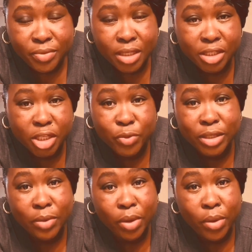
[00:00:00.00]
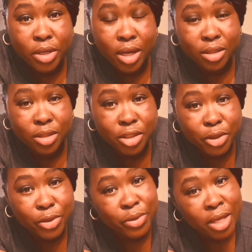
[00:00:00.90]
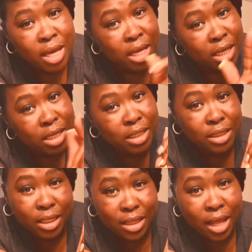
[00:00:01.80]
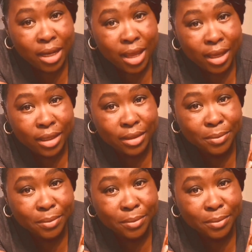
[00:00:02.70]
So what you know what you guys can do is hit that like,